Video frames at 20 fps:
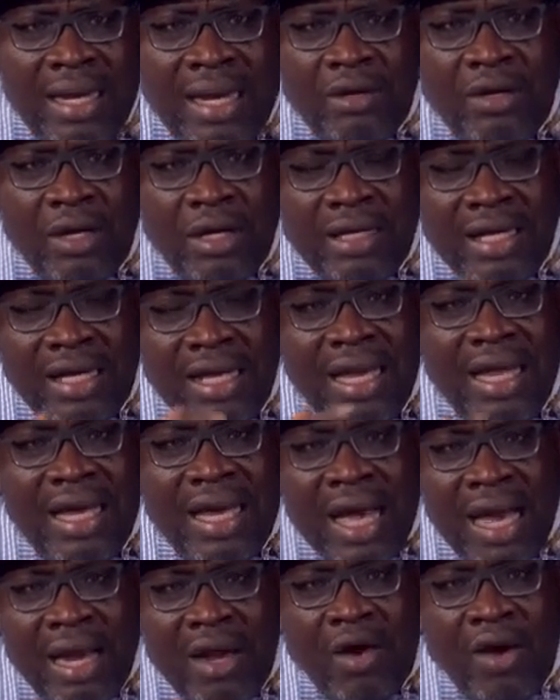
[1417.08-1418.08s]

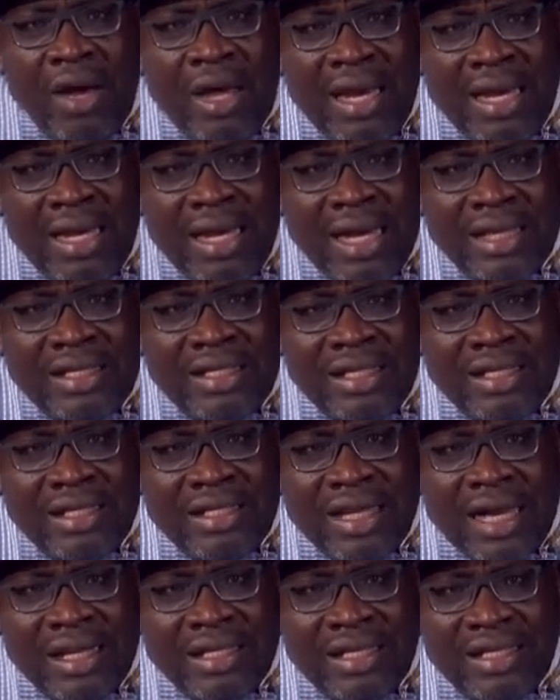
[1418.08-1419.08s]
illegal oil that
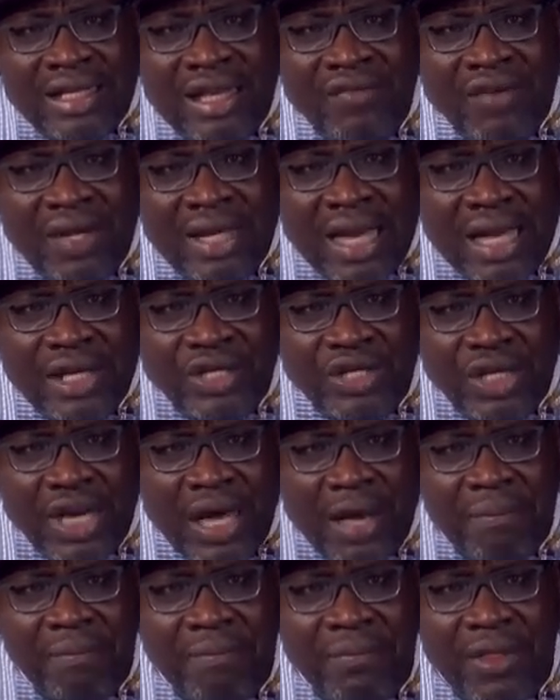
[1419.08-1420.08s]
is leaving
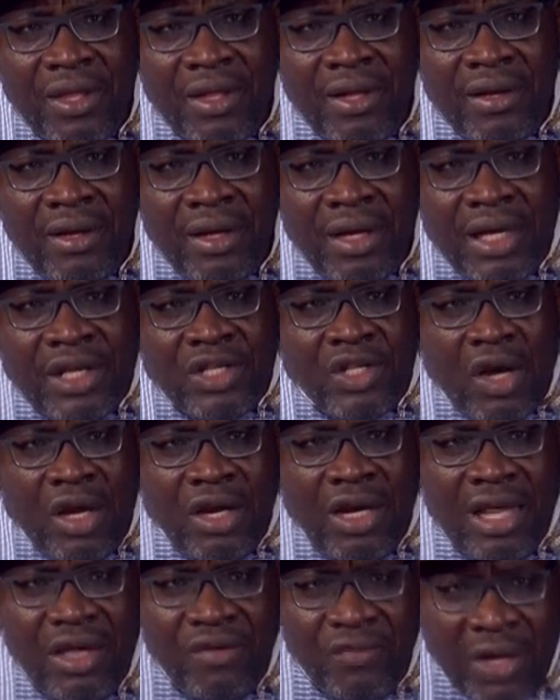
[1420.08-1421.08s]
Nigeria is not
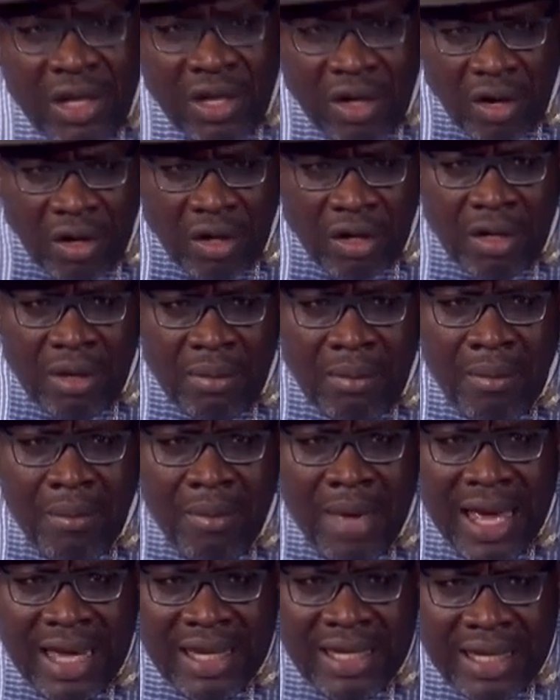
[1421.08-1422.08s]
living on
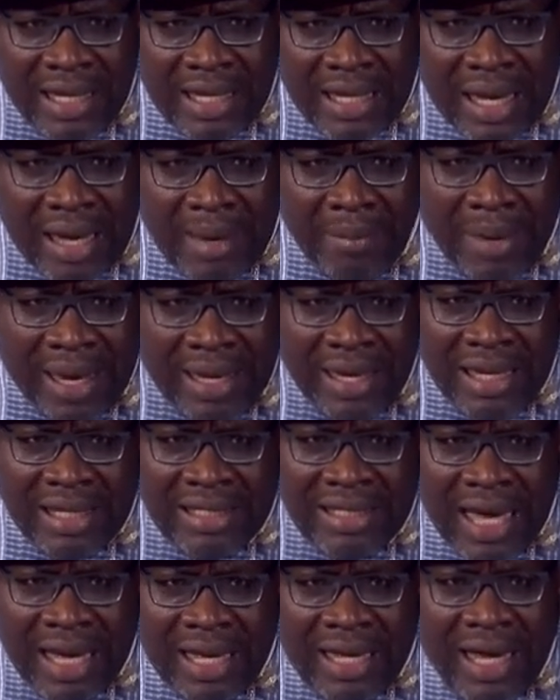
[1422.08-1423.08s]
made in
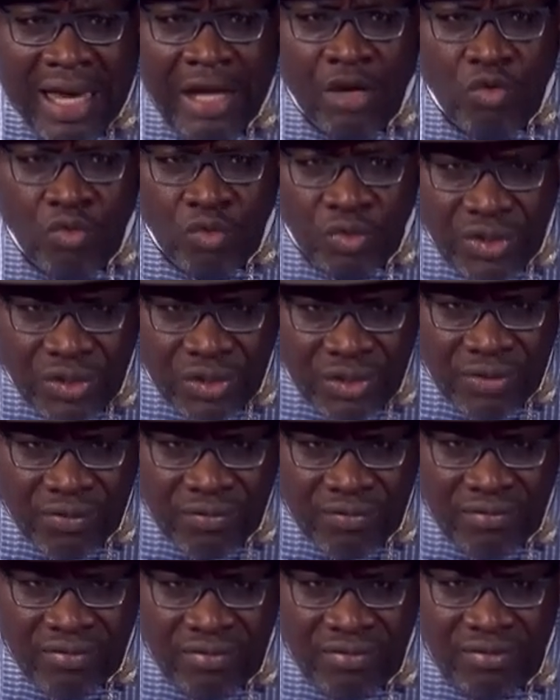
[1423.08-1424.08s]
Bayelsa canoes,
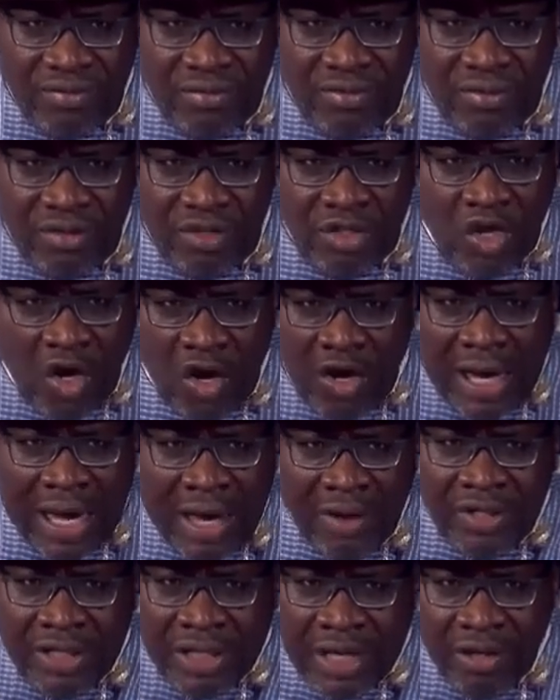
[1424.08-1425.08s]

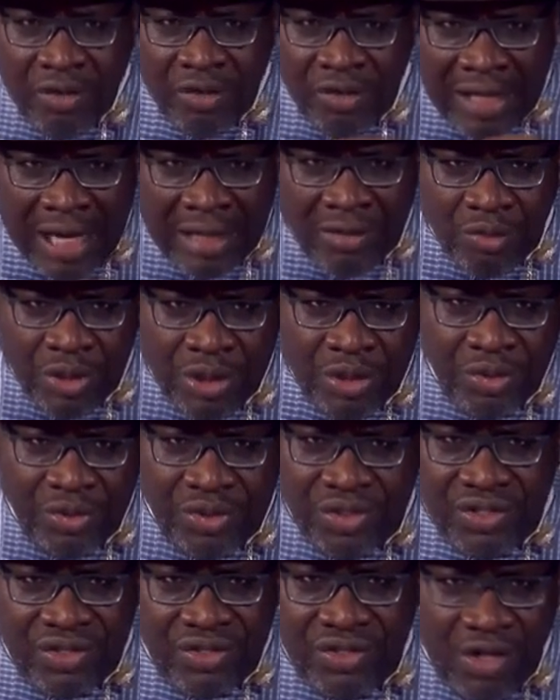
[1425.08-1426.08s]
dugout canoes that we
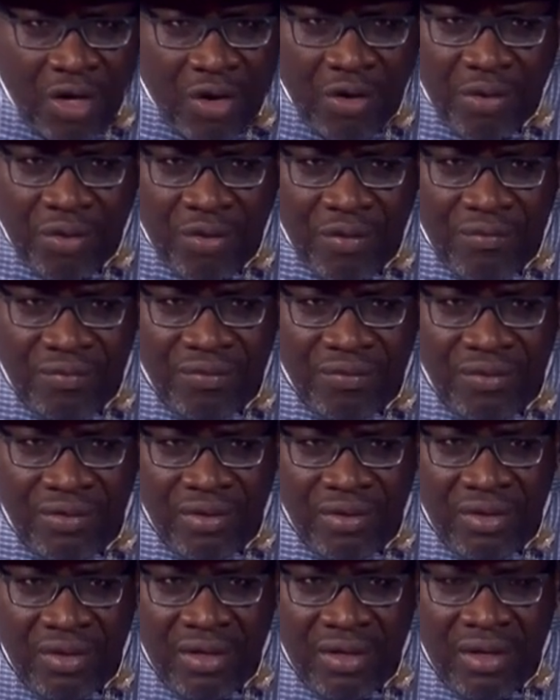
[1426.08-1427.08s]
use. No,
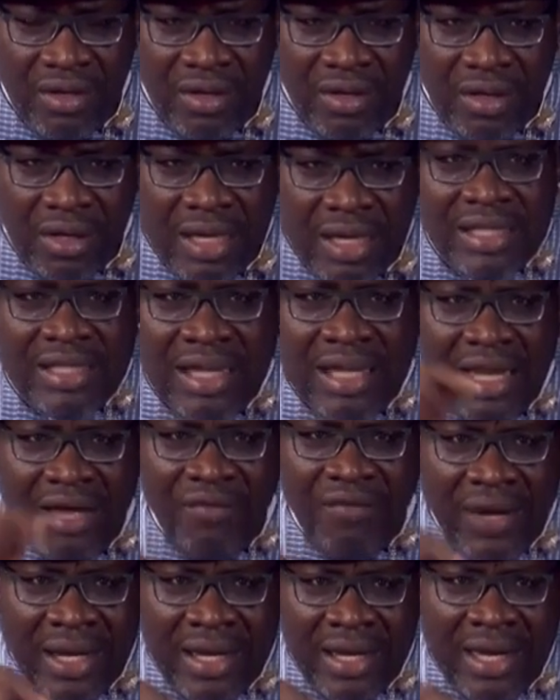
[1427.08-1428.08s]
it's
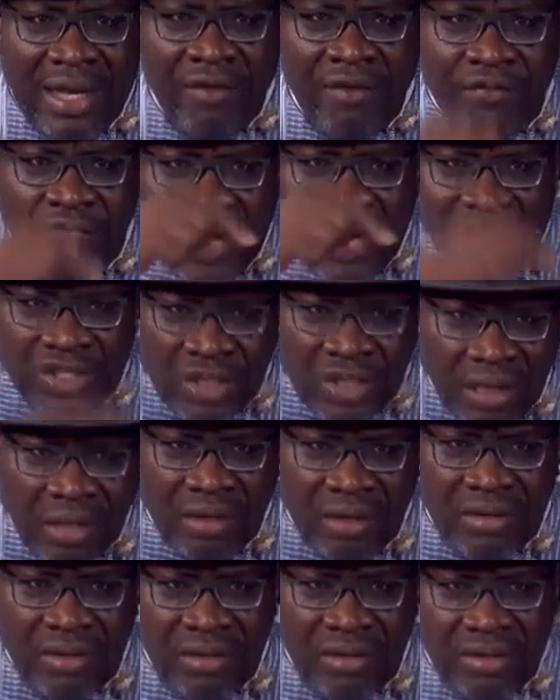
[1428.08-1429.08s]
living in
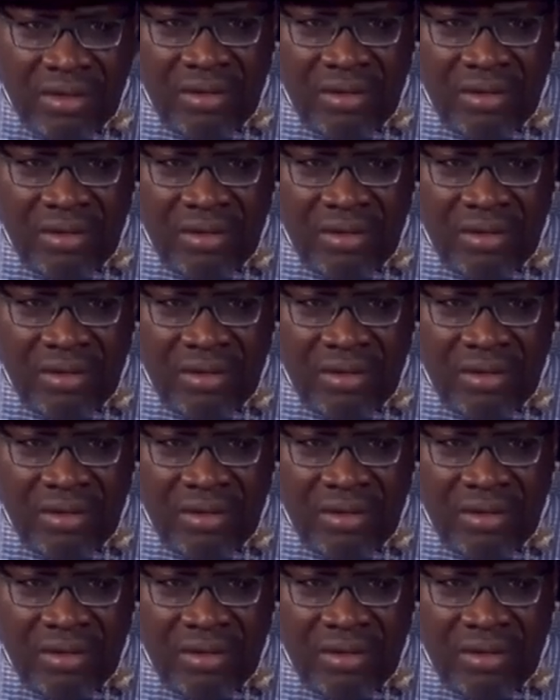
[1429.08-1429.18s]
vessels,